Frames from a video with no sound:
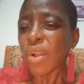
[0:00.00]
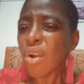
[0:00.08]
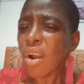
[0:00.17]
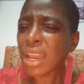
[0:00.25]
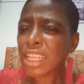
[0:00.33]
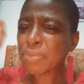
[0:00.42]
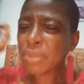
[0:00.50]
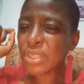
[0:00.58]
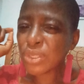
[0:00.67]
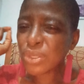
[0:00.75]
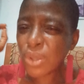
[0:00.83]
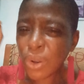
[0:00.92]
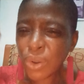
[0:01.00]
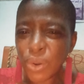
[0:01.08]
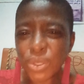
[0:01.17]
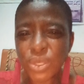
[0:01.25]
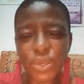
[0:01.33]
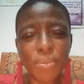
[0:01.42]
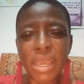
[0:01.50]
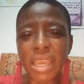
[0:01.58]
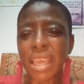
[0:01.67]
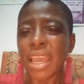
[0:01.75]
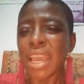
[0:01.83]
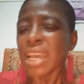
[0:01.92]
God has been so good to
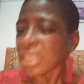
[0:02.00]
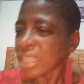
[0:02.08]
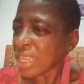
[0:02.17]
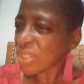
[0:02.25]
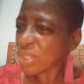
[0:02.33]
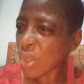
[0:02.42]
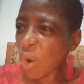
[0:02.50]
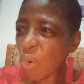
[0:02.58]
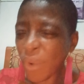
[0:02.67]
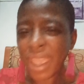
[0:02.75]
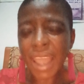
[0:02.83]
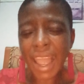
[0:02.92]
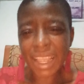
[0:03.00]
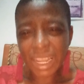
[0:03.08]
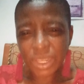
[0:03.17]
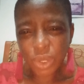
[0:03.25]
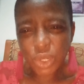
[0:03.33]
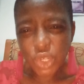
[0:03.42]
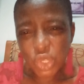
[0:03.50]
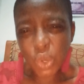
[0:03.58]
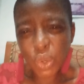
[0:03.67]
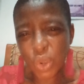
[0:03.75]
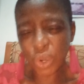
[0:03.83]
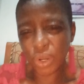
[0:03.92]
me. There's no way I cannot
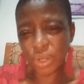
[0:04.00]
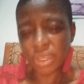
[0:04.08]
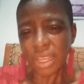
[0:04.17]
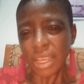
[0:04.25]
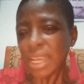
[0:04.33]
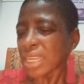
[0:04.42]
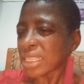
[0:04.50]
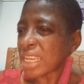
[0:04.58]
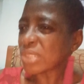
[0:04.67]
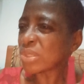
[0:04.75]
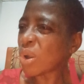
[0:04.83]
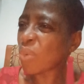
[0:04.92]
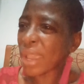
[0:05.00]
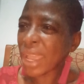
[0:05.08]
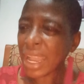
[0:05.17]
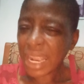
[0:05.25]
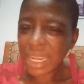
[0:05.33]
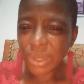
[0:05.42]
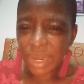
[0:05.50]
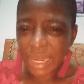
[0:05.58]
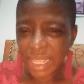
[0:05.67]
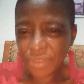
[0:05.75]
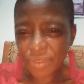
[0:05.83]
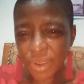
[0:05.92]
show God. There's no way I cannot
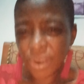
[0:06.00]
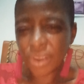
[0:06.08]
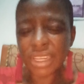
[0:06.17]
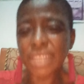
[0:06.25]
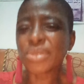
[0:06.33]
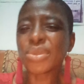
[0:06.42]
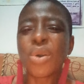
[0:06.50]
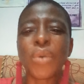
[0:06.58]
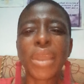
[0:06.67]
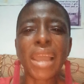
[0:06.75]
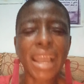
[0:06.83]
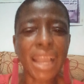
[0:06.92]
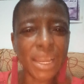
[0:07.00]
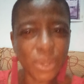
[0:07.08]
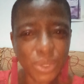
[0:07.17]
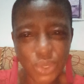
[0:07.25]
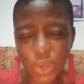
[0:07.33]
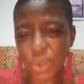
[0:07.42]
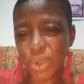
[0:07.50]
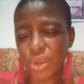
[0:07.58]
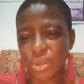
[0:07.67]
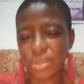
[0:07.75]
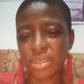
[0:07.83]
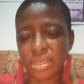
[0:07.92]
leave God. There's no way I cannot talk
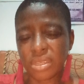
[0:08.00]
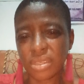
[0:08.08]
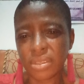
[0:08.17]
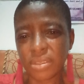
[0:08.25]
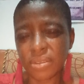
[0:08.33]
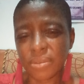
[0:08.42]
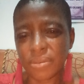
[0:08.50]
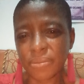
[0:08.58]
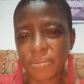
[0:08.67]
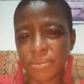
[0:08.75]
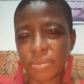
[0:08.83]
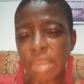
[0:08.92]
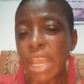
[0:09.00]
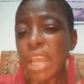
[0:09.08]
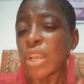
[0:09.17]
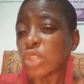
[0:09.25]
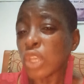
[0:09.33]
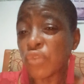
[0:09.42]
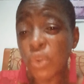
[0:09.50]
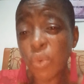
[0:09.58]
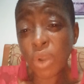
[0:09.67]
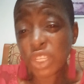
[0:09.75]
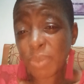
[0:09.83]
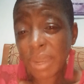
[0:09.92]
God. So if you
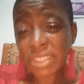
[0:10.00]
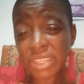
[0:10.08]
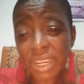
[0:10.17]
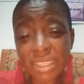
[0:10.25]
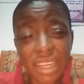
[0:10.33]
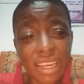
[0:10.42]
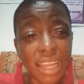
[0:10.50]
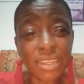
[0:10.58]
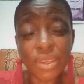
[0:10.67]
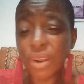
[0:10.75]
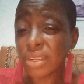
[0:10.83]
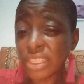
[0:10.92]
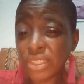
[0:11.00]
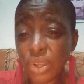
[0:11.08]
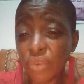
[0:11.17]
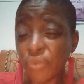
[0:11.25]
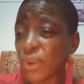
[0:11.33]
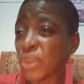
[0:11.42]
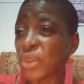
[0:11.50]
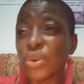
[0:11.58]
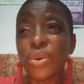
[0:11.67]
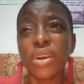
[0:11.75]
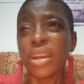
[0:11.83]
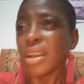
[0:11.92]
watch my channel and God is not for
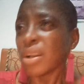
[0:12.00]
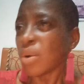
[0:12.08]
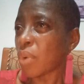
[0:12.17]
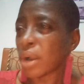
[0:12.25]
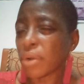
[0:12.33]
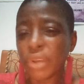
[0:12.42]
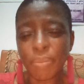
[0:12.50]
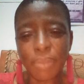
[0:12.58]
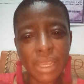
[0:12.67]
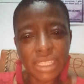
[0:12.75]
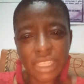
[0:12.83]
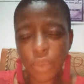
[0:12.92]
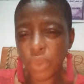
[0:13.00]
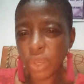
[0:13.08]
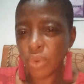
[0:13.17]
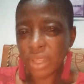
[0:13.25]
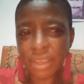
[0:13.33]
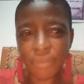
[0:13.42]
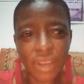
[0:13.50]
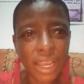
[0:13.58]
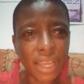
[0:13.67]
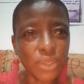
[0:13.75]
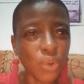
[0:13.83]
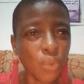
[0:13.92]
you, well, replace him with
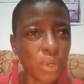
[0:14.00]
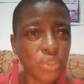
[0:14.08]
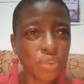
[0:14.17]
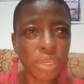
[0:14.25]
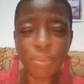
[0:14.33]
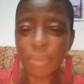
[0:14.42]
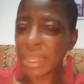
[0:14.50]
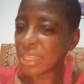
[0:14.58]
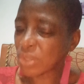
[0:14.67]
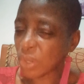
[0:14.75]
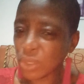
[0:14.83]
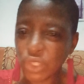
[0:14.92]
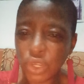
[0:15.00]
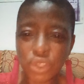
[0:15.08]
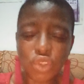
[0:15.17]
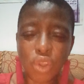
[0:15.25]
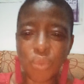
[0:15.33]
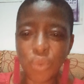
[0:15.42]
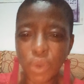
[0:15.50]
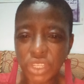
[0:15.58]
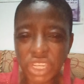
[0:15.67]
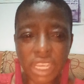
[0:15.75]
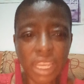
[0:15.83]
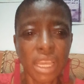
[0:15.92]
whatever you want to replace or just stop
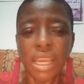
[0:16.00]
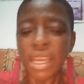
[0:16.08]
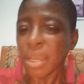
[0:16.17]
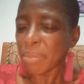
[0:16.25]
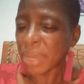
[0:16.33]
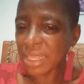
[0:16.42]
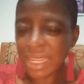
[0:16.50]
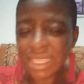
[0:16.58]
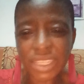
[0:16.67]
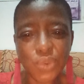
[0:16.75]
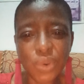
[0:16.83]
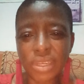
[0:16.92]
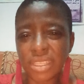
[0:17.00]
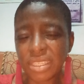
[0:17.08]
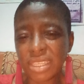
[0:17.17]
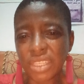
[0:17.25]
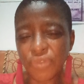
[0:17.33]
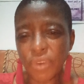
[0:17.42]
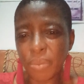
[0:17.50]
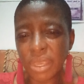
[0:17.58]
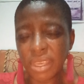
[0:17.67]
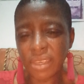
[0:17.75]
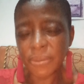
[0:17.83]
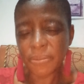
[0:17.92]
watching. But that is what it is for
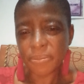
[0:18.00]
me.